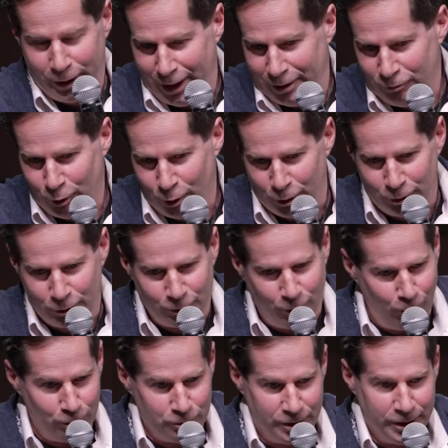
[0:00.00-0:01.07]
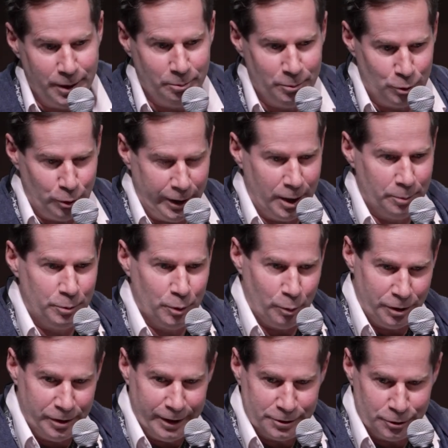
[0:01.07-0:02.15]
have your whole team to help you
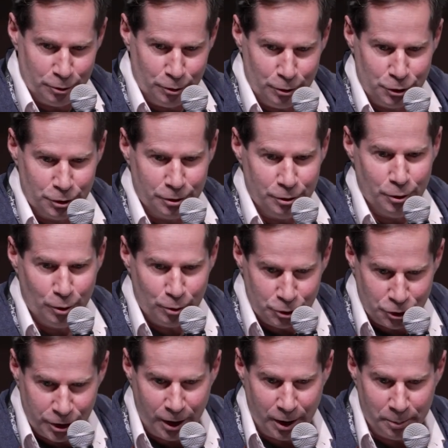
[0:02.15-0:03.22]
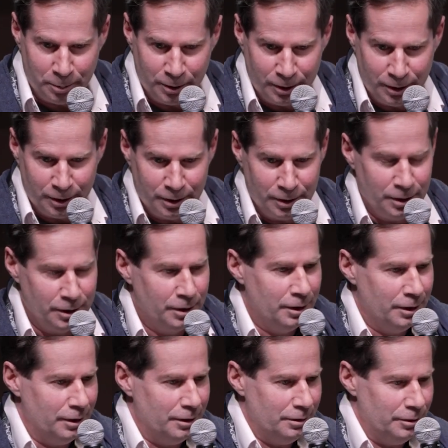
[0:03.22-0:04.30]
with the execution. Your job,
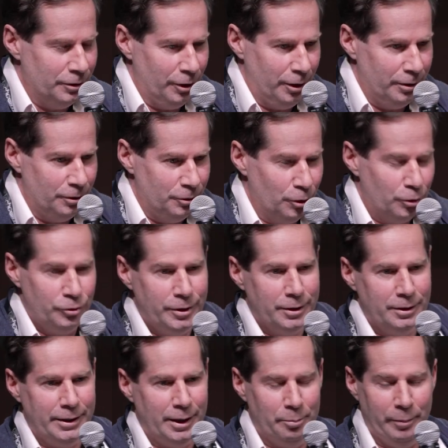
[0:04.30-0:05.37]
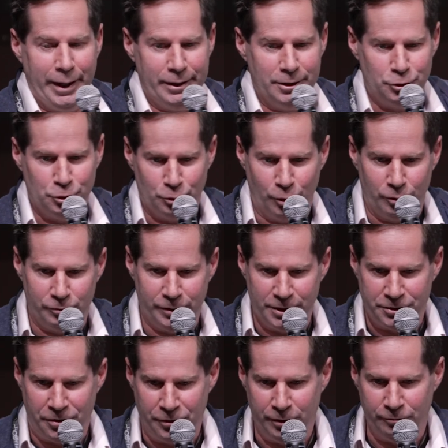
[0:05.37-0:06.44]
you're really a manager of
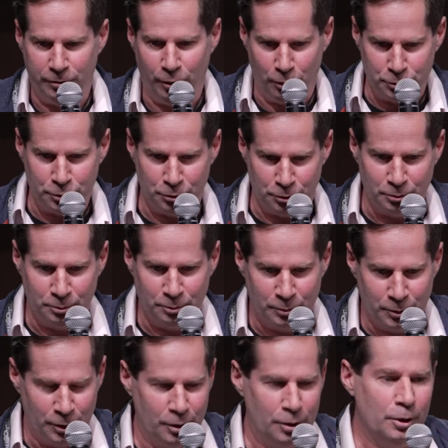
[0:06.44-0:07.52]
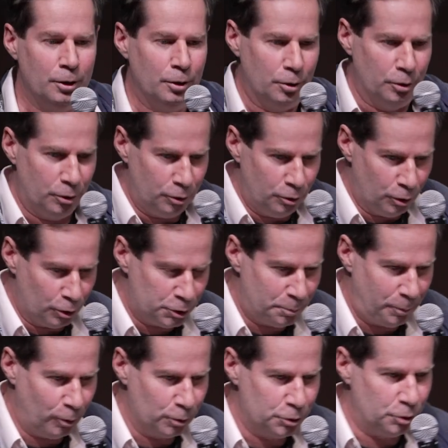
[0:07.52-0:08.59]
these three flows. You're
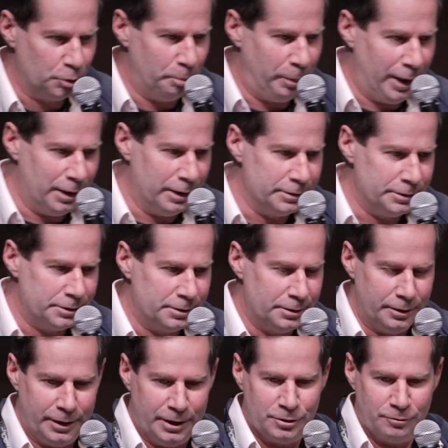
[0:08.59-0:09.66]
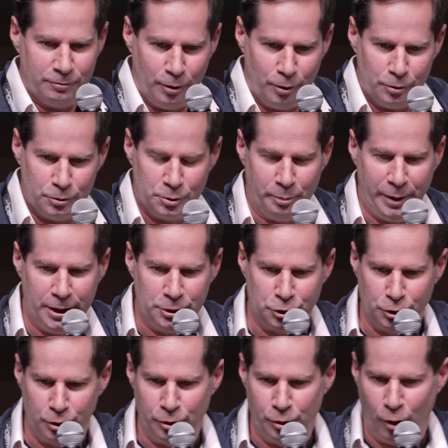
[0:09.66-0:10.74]
supposed to balance these flows, make
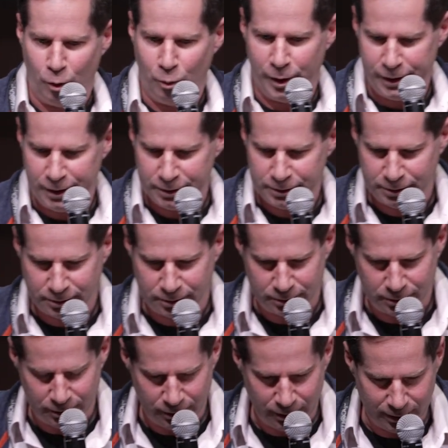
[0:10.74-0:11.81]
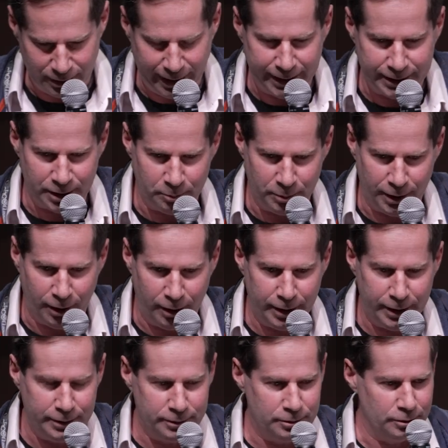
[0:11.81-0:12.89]
sure no one is lagging
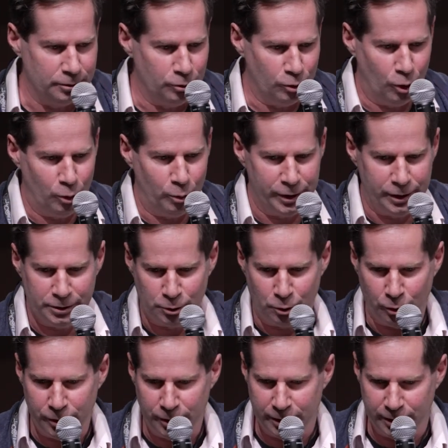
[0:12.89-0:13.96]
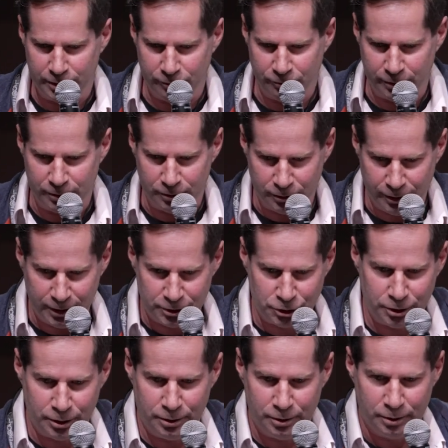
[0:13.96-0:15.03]
behind, no one is going in a different
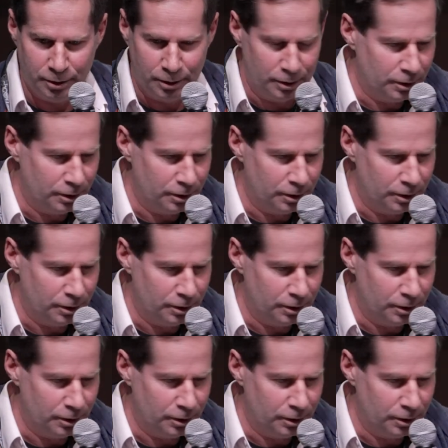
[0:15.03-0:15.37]
direction.